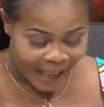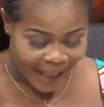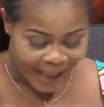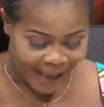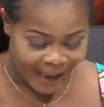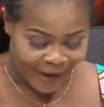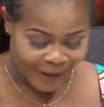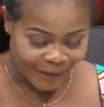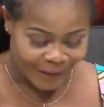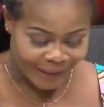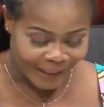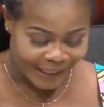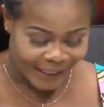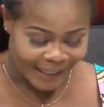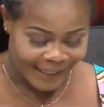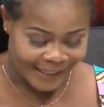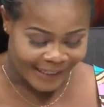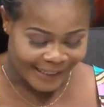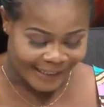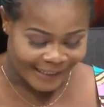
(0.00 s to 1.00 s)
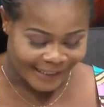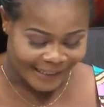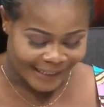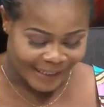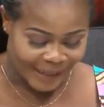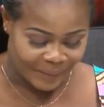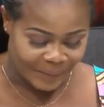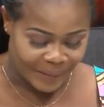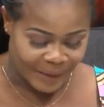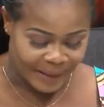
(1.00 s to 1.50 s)
I'll say,
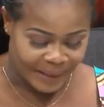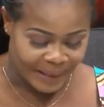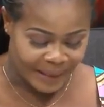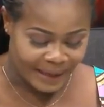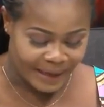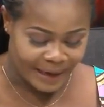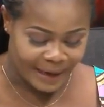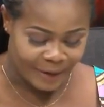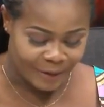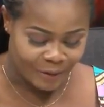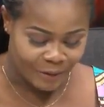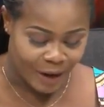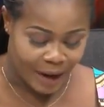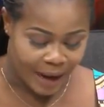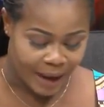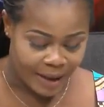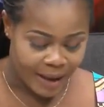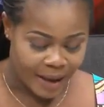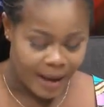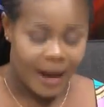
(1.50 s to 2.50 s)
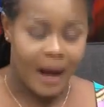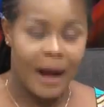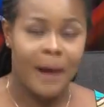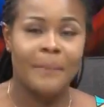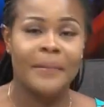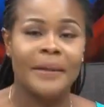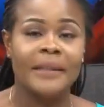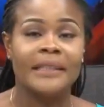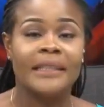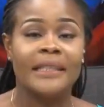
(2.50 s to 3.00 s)
sister birthday, and ra, I
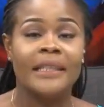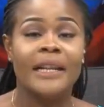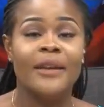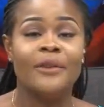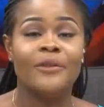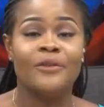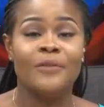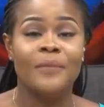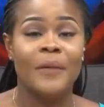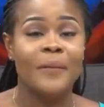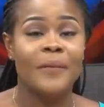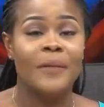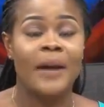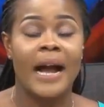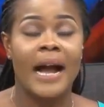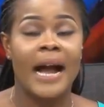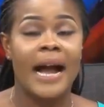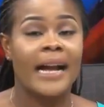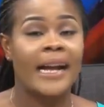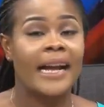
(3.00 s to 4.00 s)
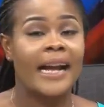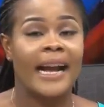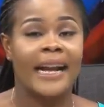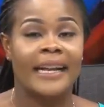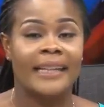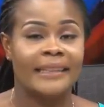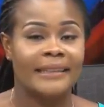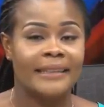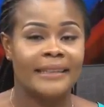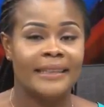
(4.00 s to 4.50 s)
bet in a Jumma
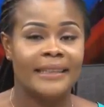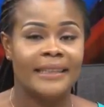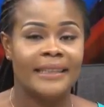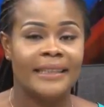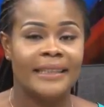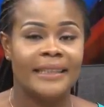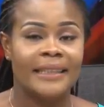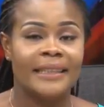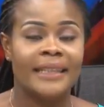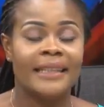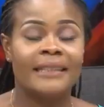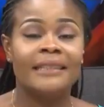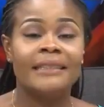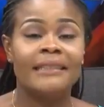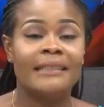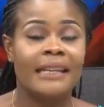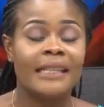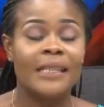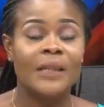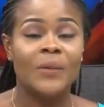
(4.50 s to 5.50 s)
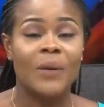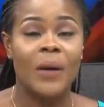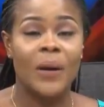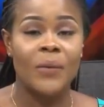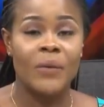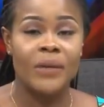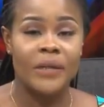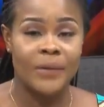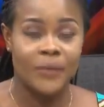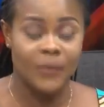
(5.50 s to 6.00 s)
Kai. Na sister said, well,
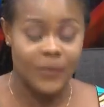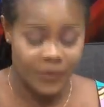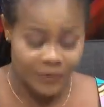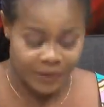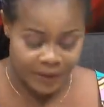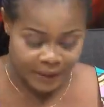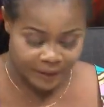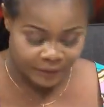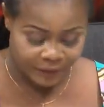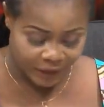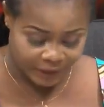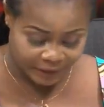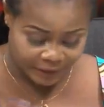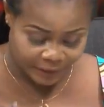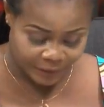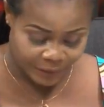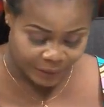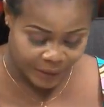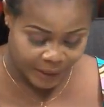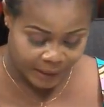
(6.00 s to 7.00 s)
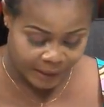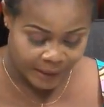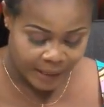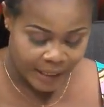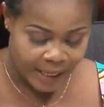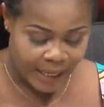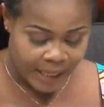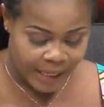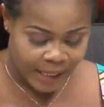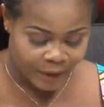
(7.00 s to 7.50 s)
we need fashion why.
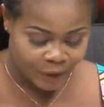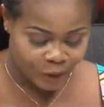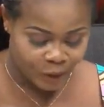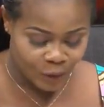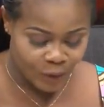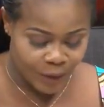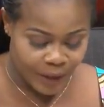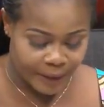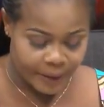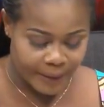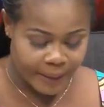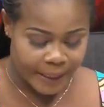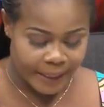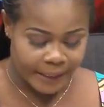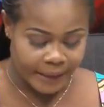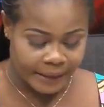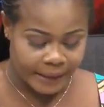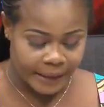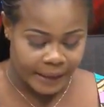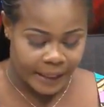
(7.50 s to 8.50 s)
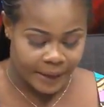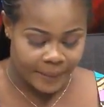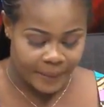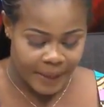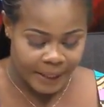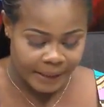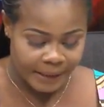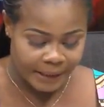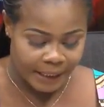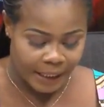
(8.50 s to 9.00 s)
It's a rare and a scene, a
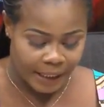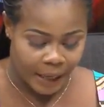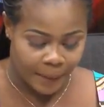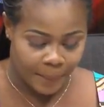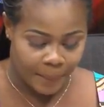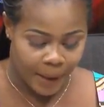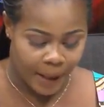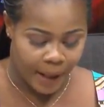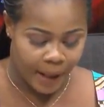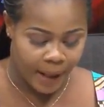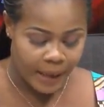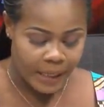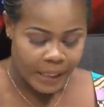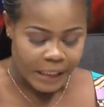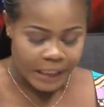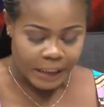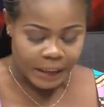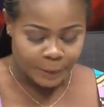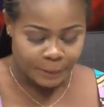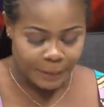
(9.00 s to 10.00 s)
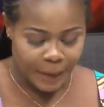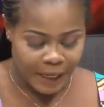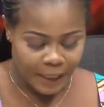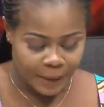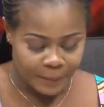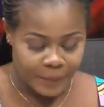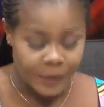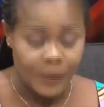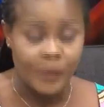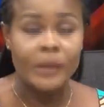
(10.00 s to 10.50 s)
men's under par,
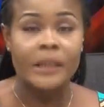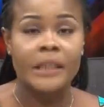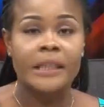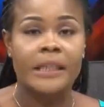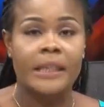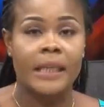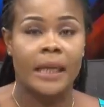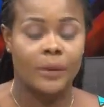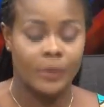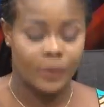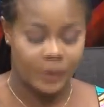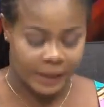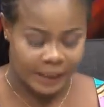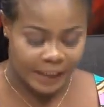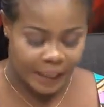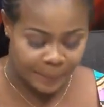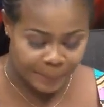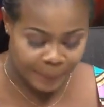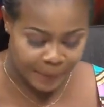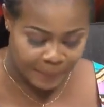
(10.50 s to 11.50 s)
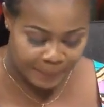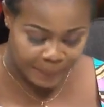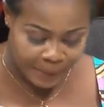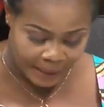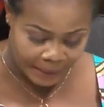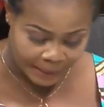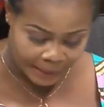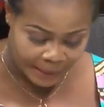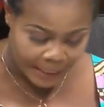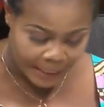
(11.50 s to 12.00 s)
Spark Beauty Salon,
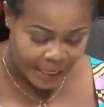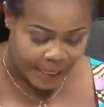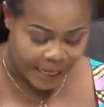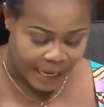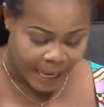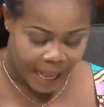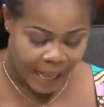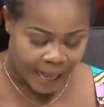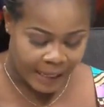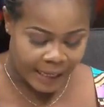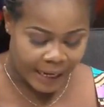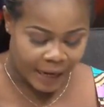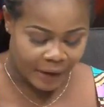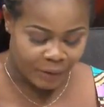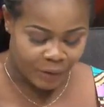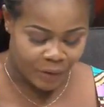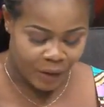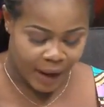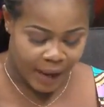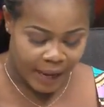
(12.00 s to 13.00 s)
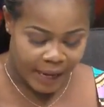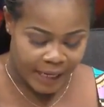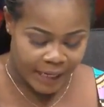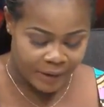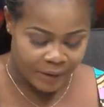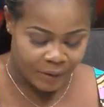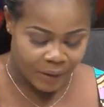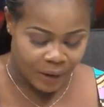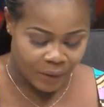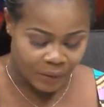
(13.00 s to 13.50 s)
Saperman, and Nanra
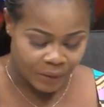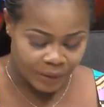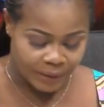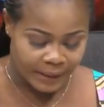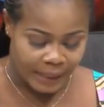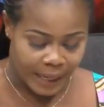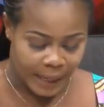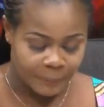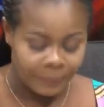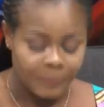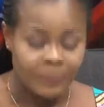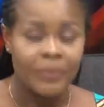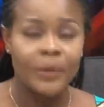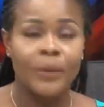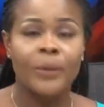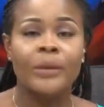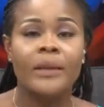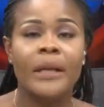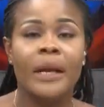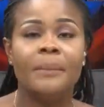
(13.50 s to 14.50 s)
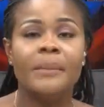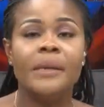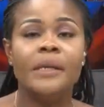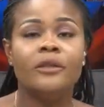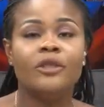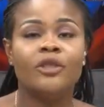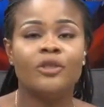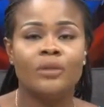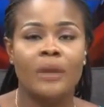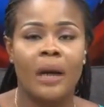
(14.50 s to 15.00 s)
Ewa Woda. When you mean
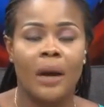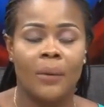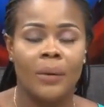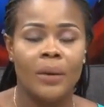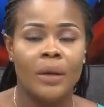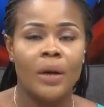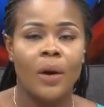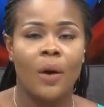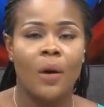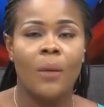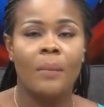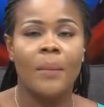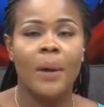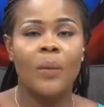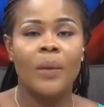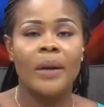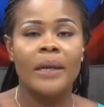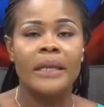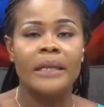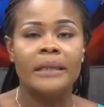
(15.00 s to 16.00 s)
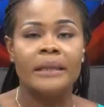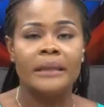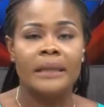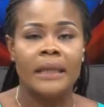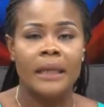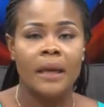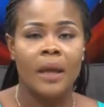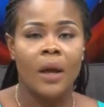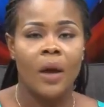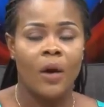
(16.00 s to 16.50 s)
sure, or my
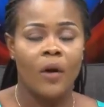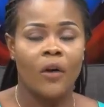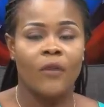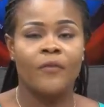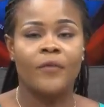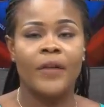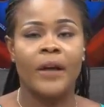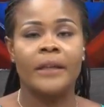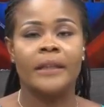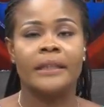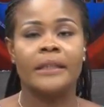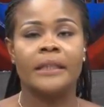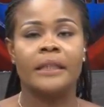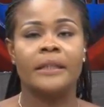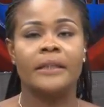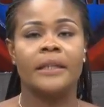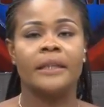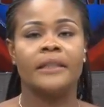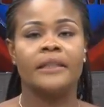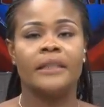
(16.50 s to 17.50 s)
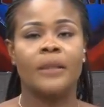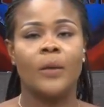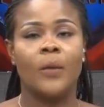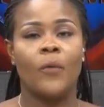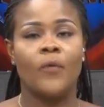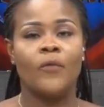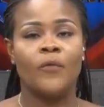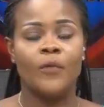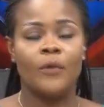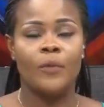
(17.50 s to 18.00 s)
winning on fanny say and show
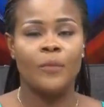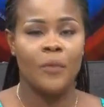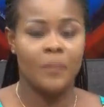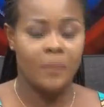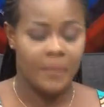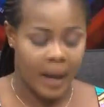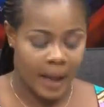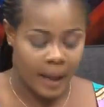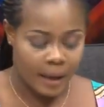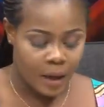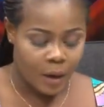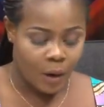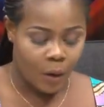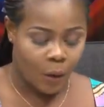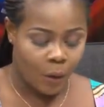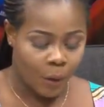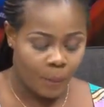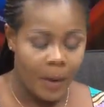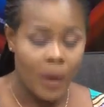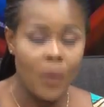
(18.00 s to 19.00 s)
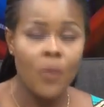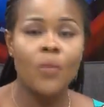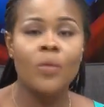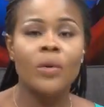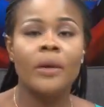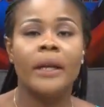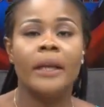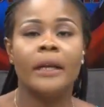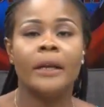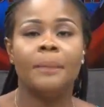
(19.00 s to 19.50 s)
Flumma, or Mount
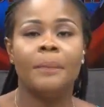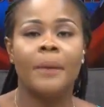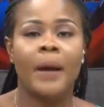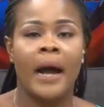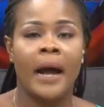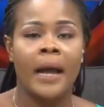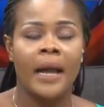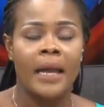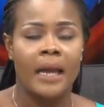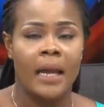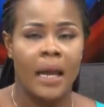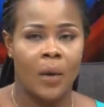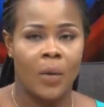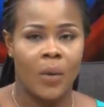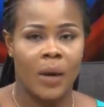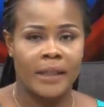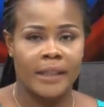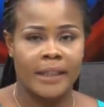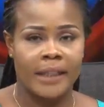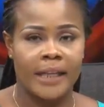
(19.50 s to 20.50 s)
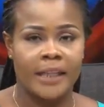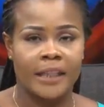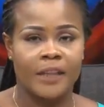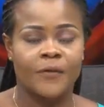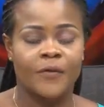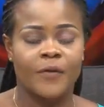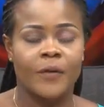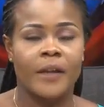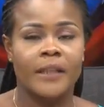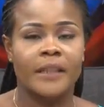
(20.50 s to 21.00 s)
Hunepa, a what ya say
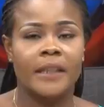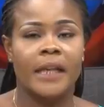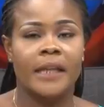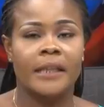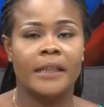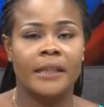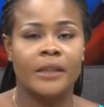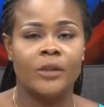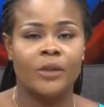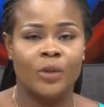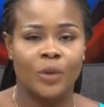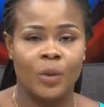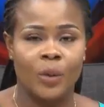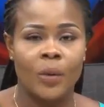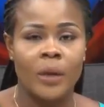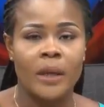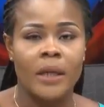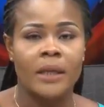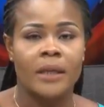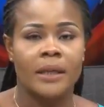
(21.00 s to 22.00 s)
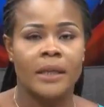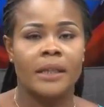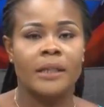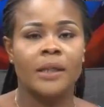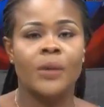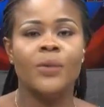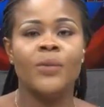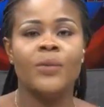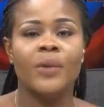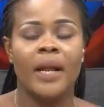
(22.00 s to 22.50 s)
for sassy so. And
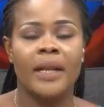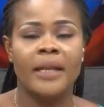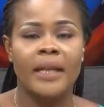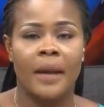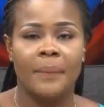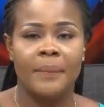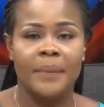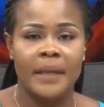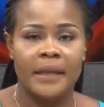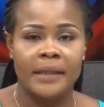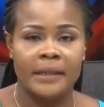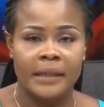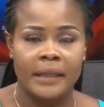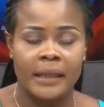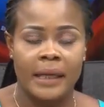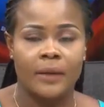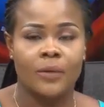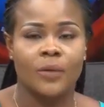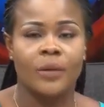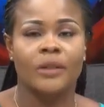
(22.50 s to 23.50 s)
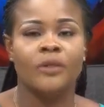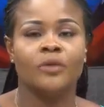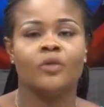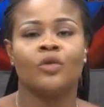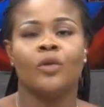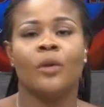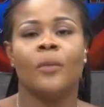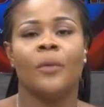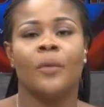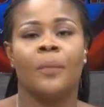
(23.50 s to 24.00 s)
say, when you are near Benesican or the
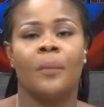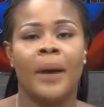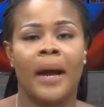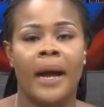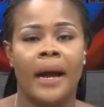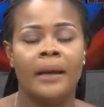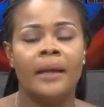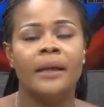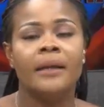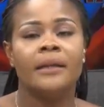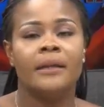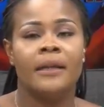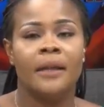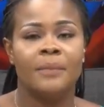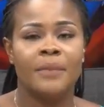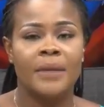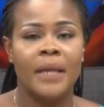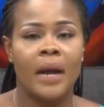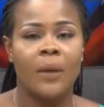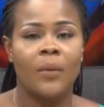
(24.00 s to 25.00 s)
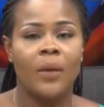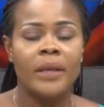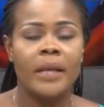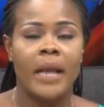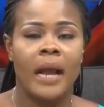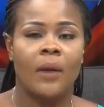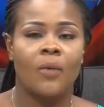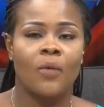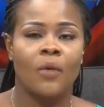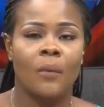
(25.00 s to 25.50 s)
trouble bar, there be a when
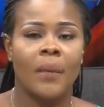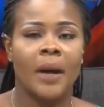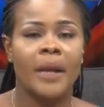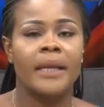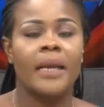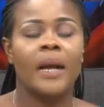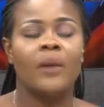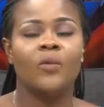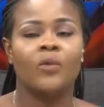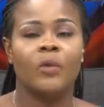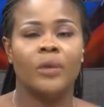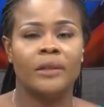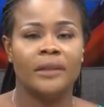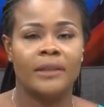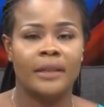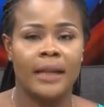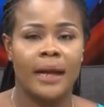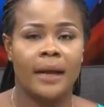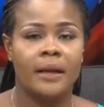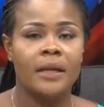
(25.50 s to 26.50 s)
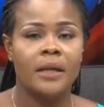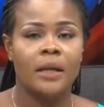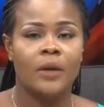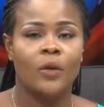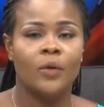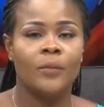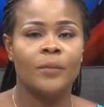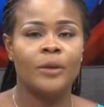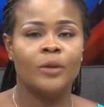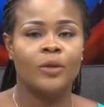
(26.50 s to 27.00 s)
you are commanding who dear,
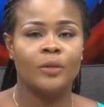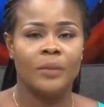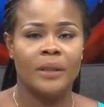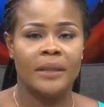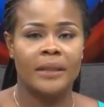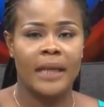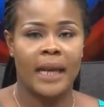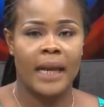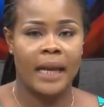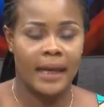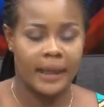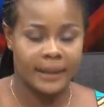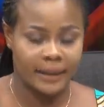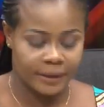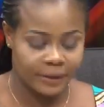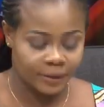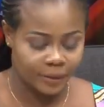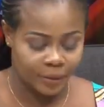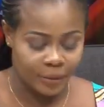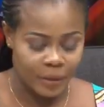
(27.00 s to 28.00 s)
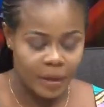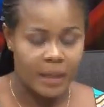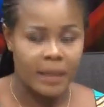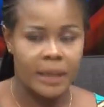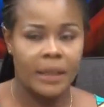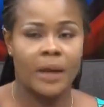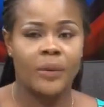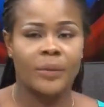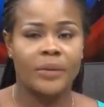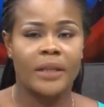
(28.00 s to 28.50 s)
obey to me dear handle,
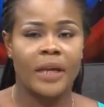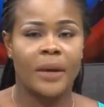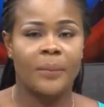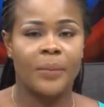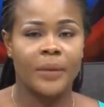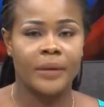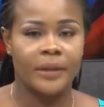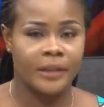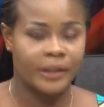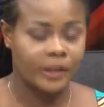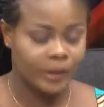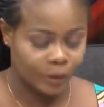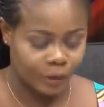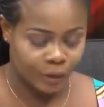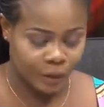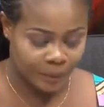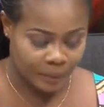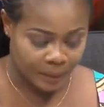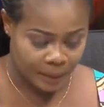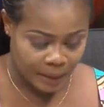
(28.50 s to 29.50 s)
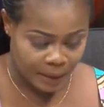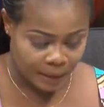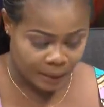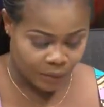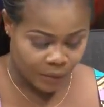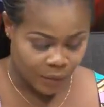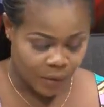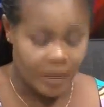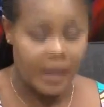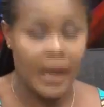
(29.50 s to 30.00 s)
now dear Bonichidom.
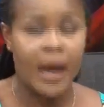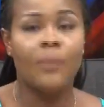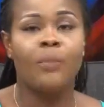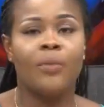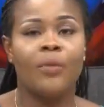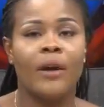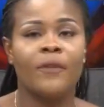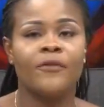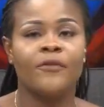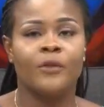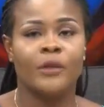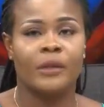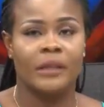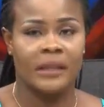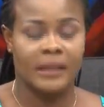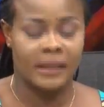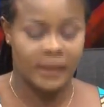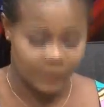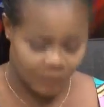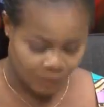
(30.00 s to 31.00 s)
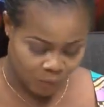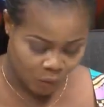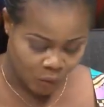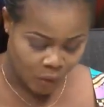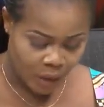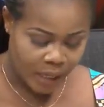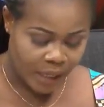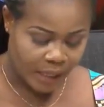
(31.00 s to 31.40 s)
We hear boa forty some more.